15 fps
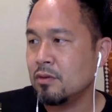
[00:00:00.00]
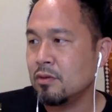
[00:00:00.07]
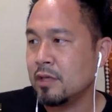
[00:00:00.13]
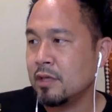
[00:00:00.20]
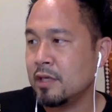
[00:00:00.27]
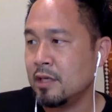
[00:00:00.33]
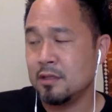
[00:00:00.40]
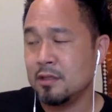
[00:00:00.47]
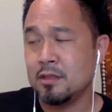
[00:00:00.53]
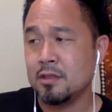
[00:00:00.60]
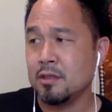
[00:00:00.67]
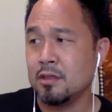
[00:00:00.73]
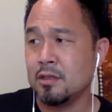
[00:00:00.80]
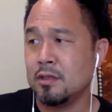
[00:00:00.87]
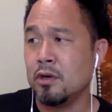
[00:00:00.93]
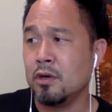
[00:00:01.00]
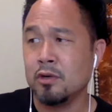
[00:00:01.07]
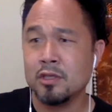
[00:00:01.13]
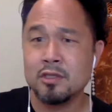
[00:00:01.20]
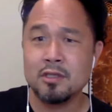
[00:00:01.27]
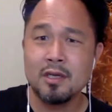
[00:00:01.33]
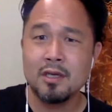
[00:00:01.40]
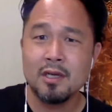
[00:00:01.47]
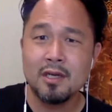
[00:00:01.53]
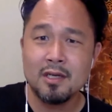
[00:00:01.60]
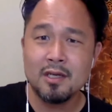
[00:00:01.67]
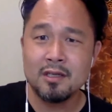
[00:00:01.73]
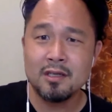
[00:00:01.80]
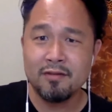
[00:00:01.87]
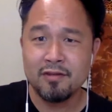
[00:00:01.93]
kids notice
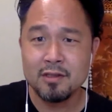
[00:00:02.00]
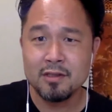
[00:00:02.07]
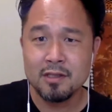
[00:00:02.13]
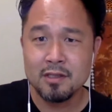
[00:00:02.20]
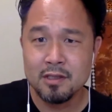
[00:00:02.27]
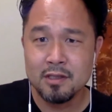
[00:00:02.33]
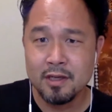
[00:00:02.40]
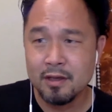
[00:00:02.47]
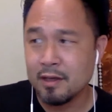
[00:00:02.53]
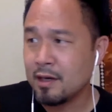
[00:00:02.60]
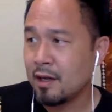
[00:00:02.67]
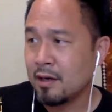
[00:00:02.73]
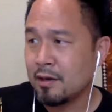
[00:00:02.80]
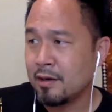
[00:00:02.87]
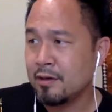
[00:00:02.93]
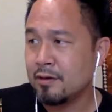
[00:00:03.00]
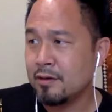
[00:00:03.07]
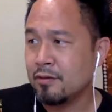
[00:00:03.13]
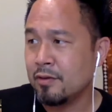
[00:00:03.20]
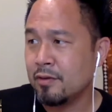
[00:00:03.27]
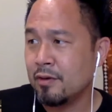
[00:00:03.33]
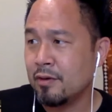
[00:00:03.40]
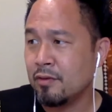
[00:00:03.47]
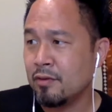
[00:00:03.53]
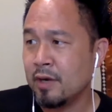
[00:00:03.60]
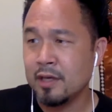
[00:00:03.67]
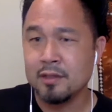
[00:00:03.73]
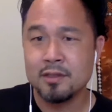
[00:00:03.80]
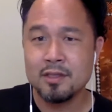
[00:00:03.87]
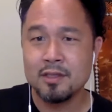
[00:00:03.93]
difference in skin color and
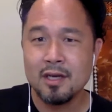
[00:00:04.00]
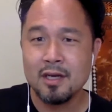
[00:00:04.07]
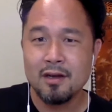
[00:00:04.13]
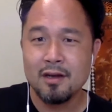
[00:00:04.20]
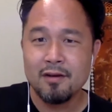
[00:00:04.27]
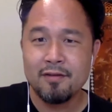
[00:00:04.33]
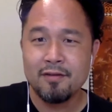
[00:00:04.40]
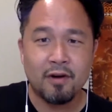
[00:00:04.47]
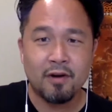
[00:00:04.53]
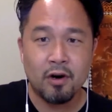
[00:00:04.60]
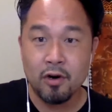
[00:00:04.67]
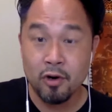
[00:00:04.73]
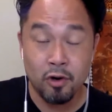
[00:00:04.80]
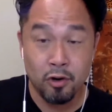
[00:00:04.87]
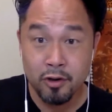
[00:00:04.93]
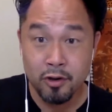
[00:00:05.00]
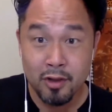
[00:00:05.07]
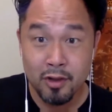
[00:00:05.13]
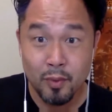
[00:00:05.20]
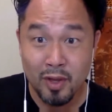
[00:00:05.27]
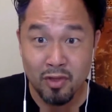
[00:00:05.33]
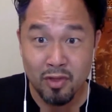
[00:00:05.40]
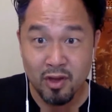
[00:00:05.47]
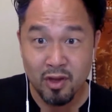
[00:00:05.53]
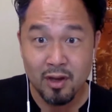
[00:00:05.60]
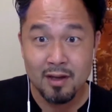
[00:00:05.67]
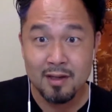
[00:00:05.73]
race far earlier than we think.